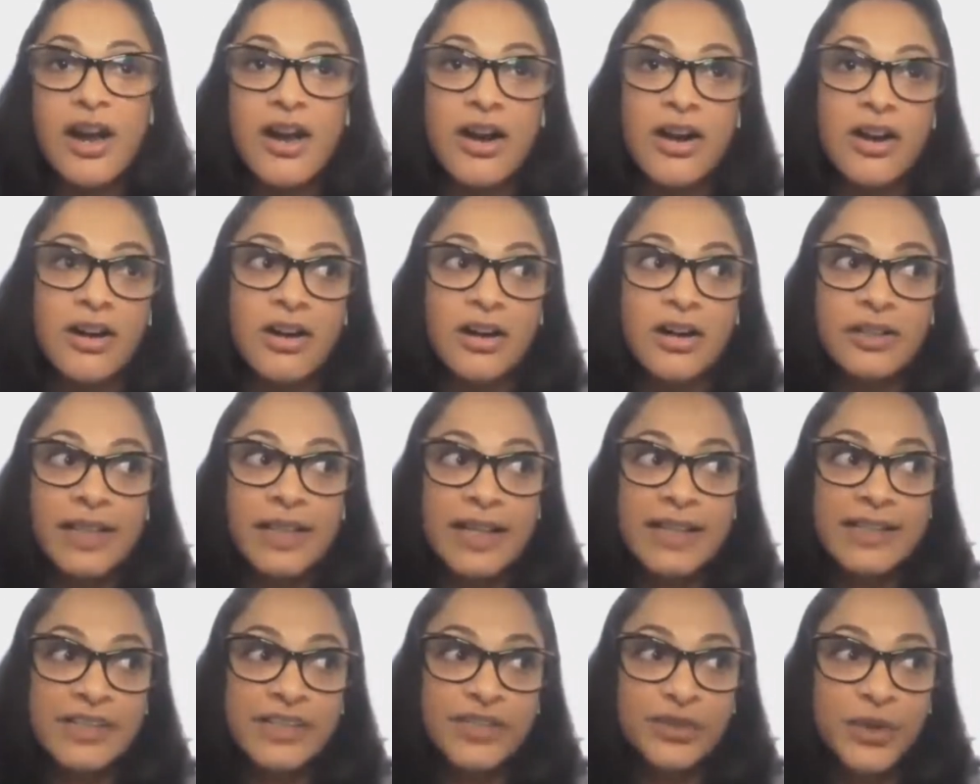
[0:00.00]

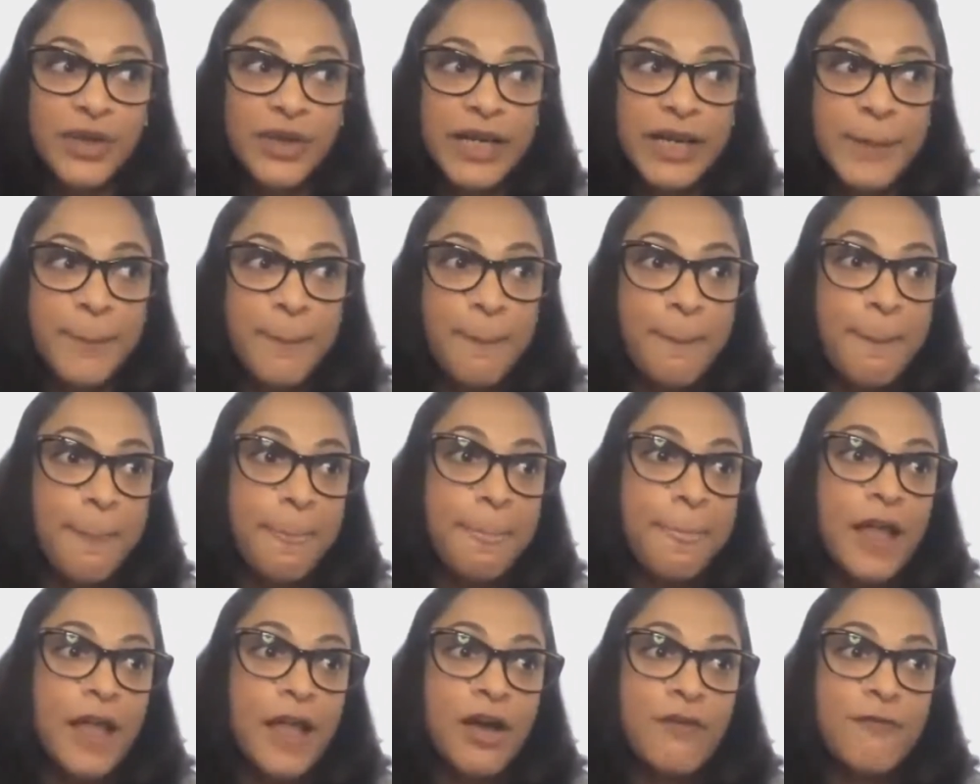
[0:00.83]
That's 3.
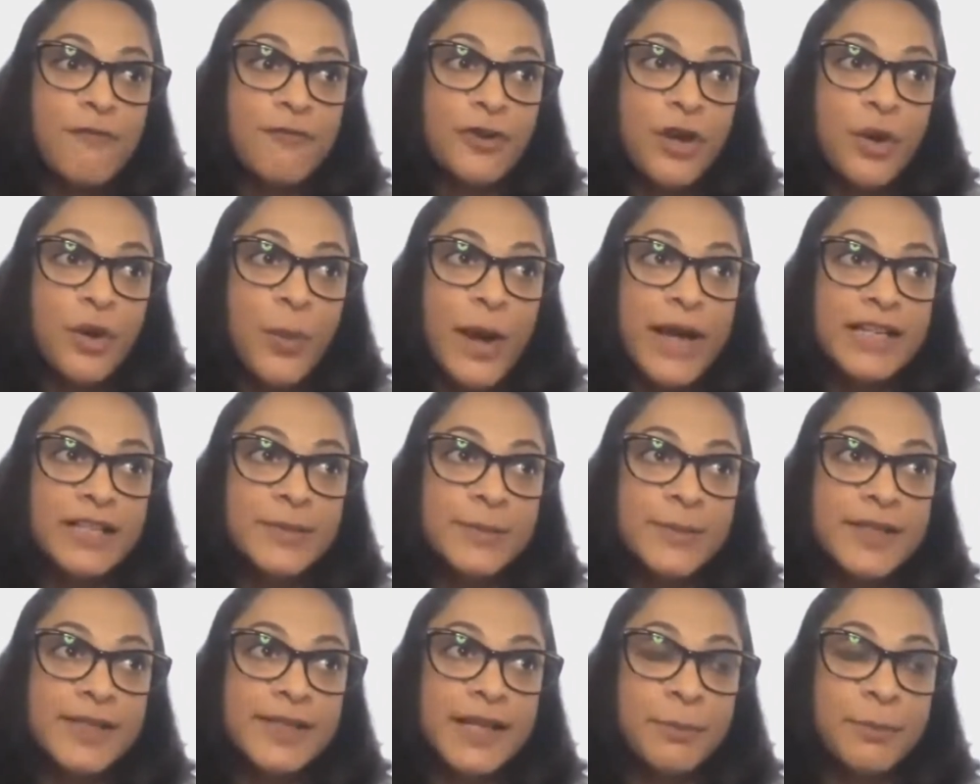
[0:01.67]
For your
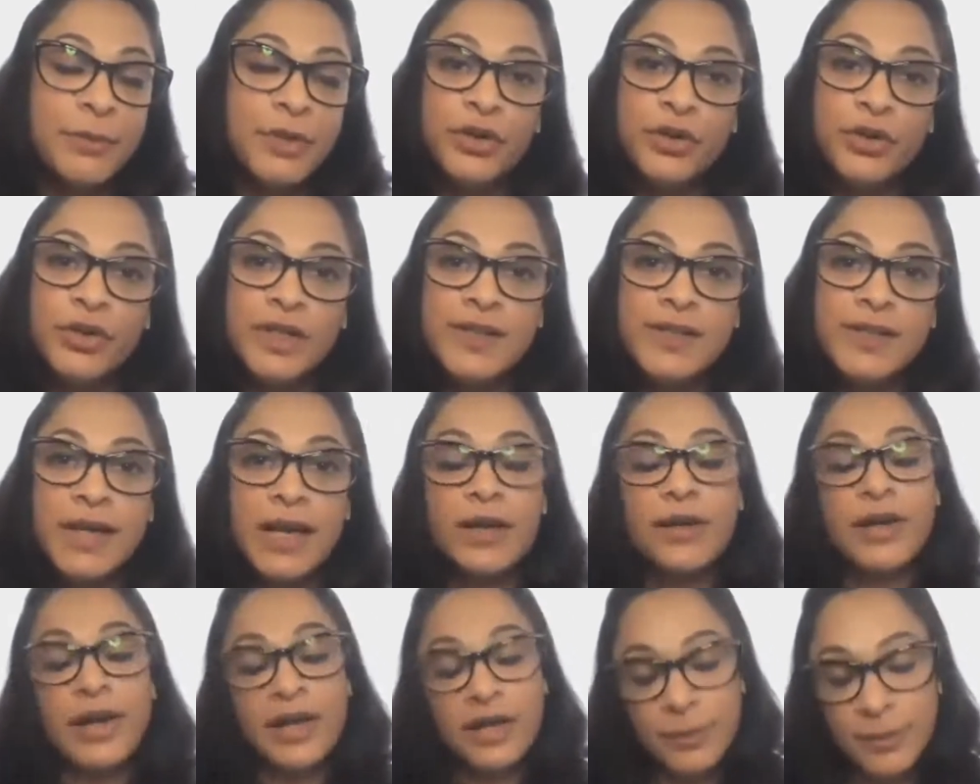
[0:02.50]
vitamins and minerals,
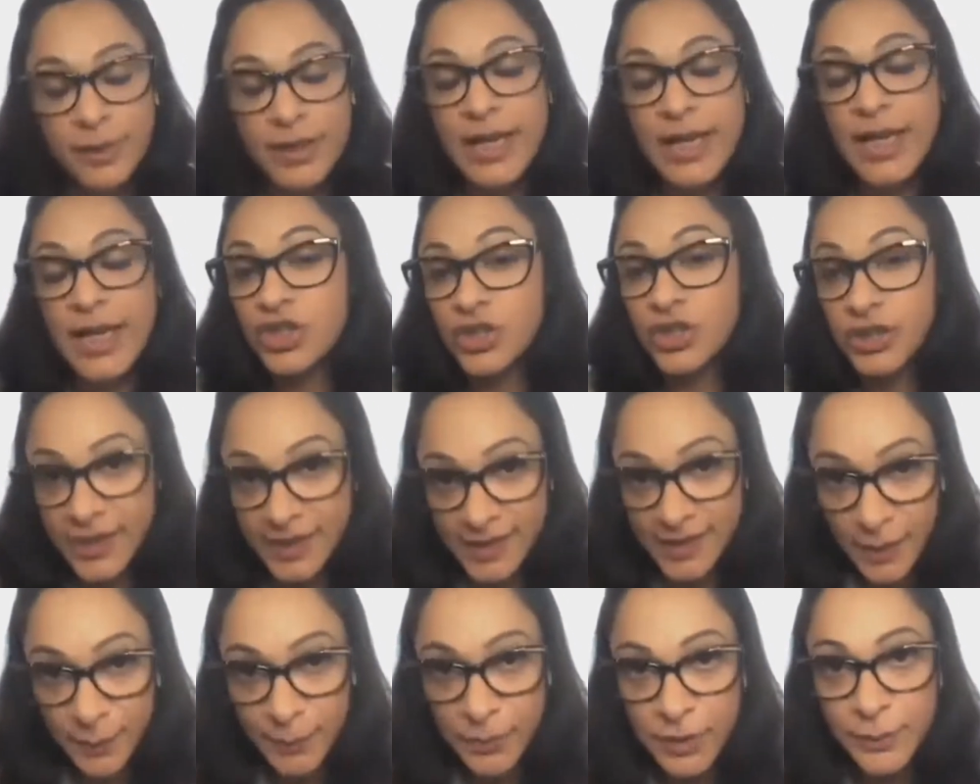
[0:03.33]
I recommend
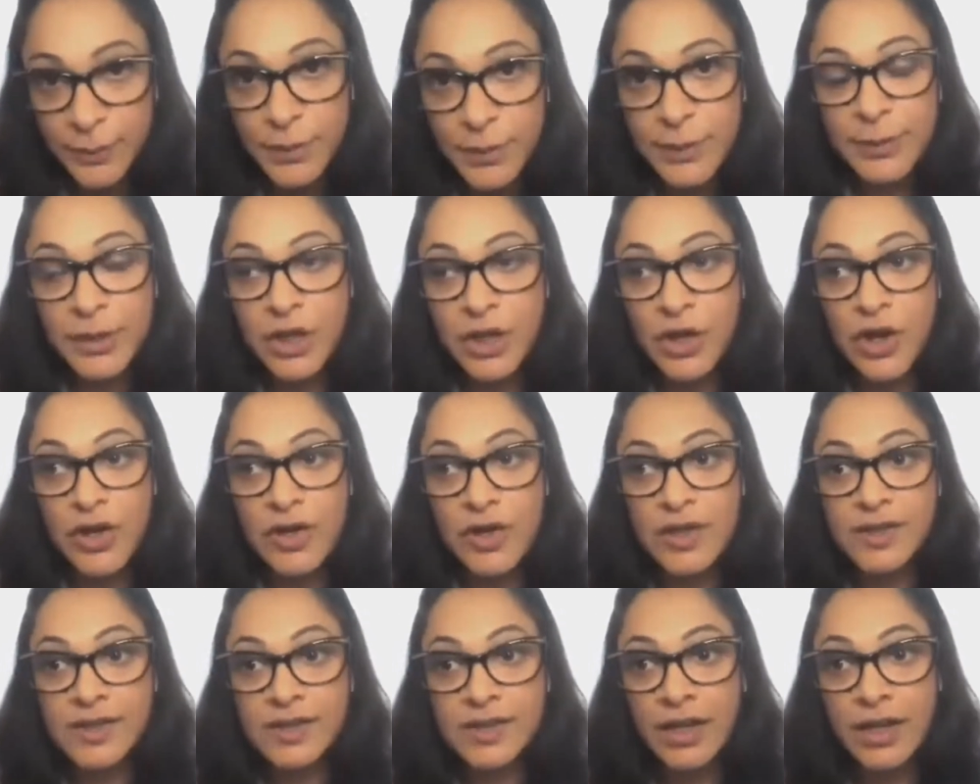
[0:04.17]
actually a supplement,
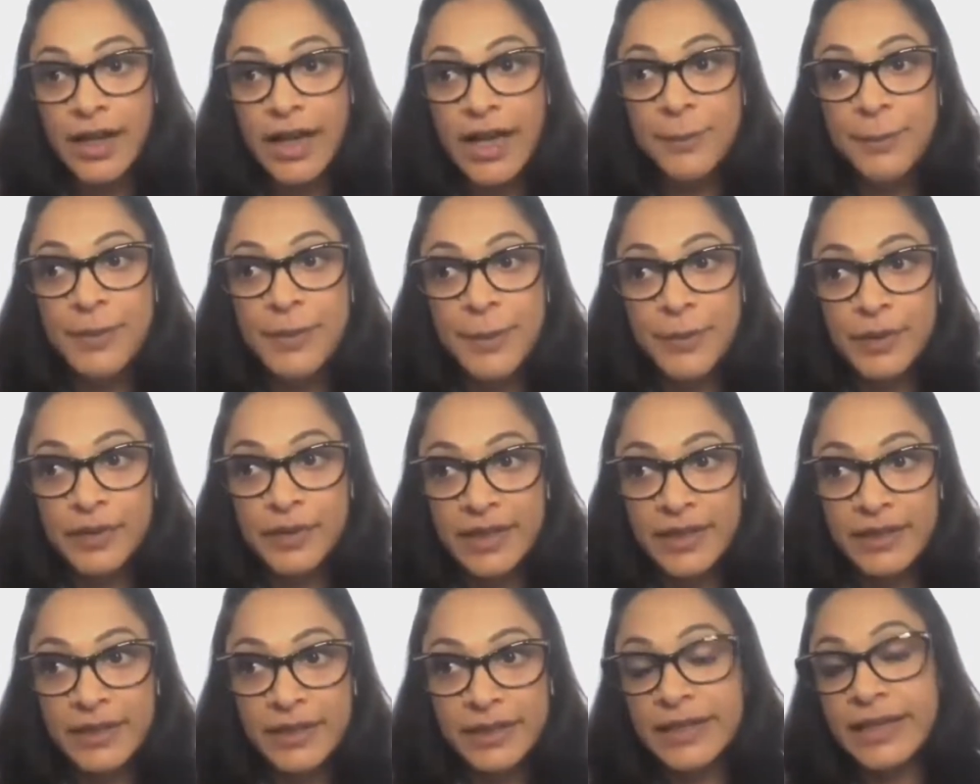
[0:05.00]
because again, people
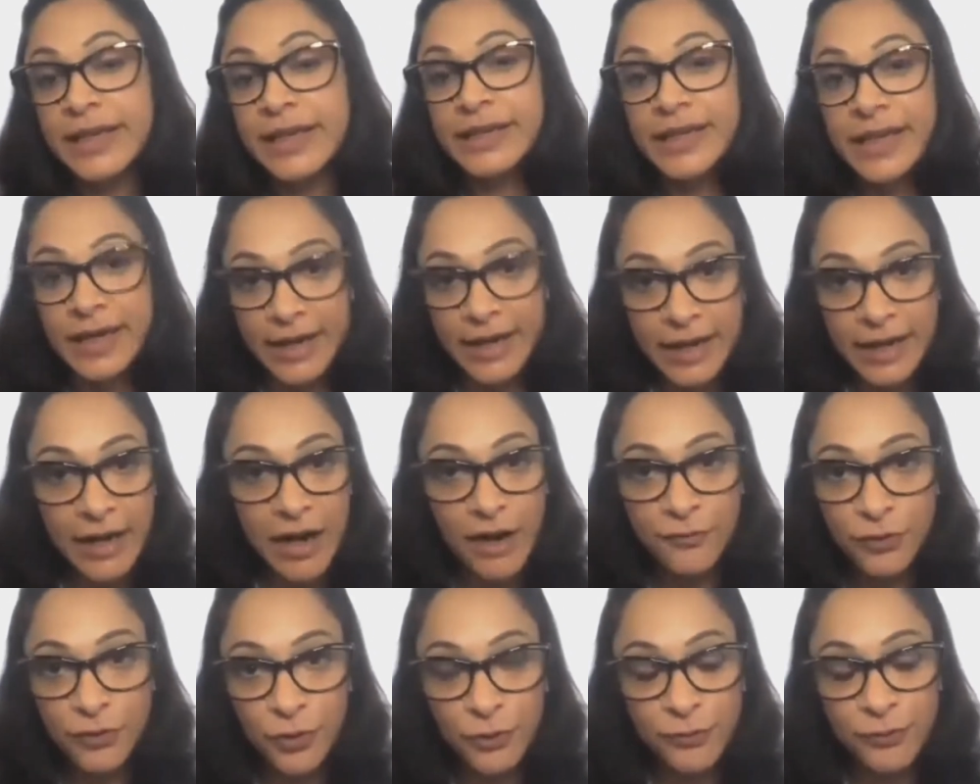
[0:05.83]
think that they can get
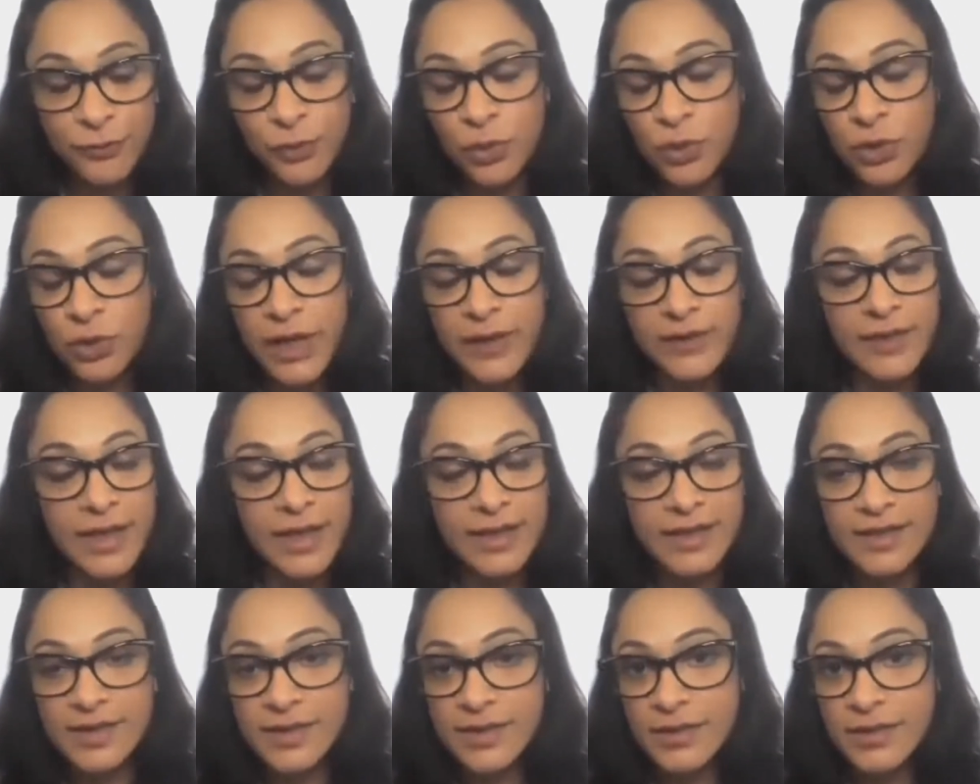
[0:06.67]
enough through food, and
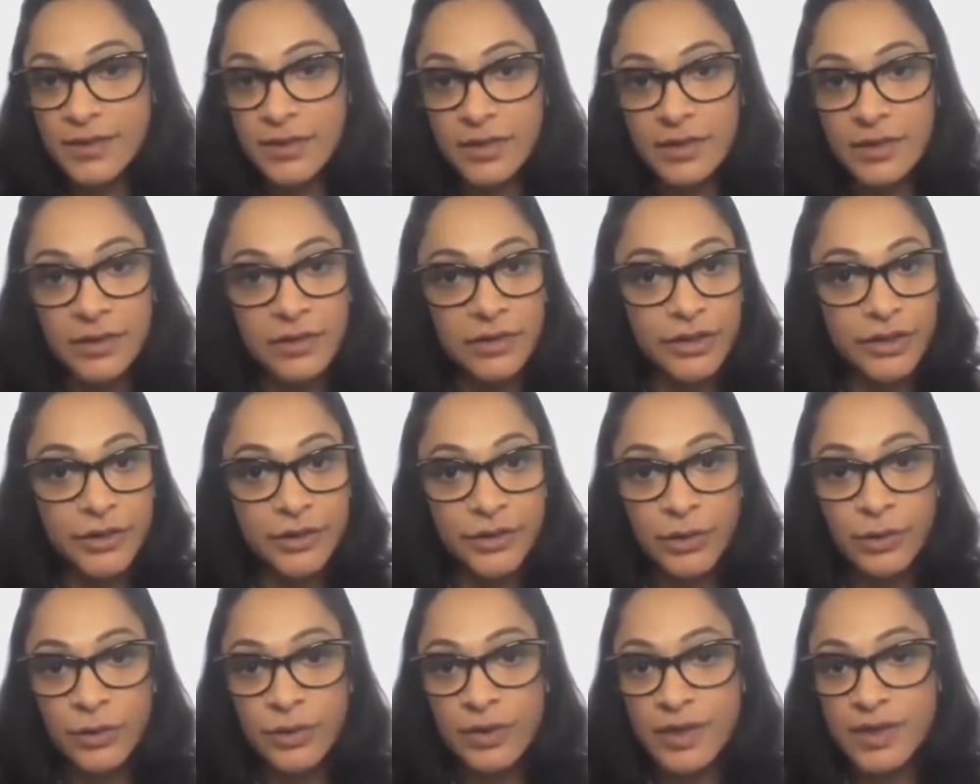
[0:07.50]
that's
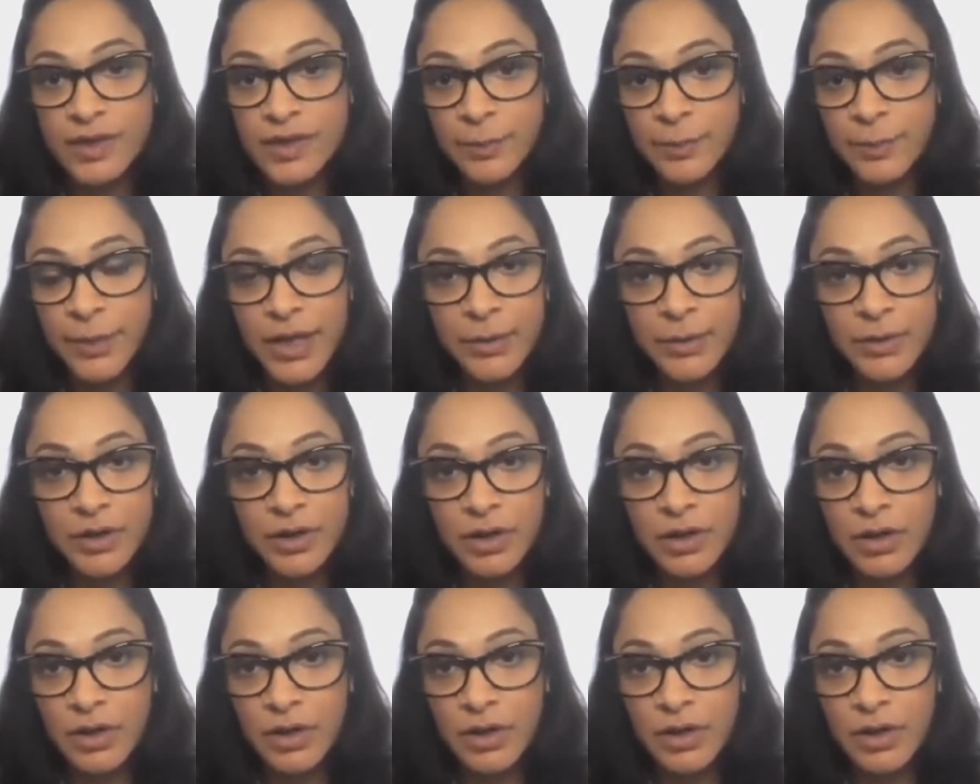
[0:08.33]
that's a big